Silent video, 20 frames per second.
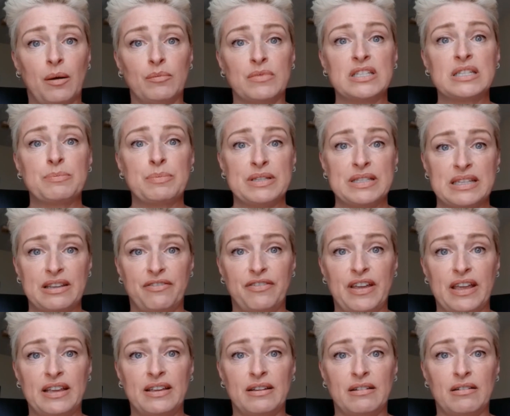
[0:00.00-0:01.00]

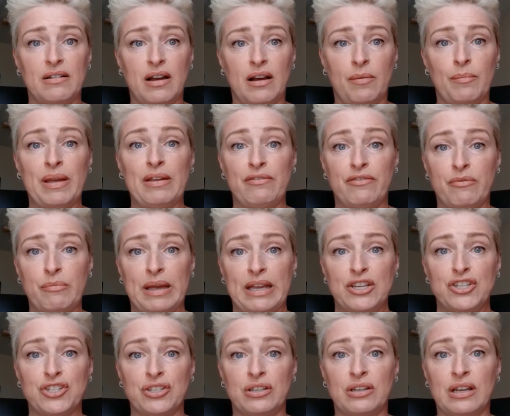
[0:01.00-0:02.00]
specific
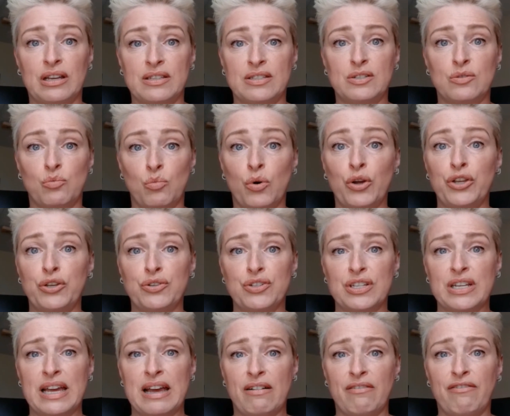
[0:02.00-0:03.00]
information as to what you
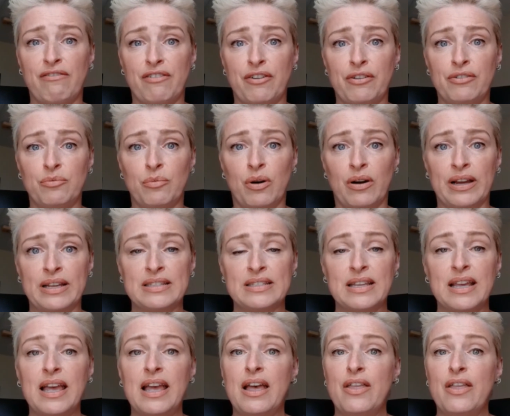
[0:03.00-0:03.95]
should have fruit-wise,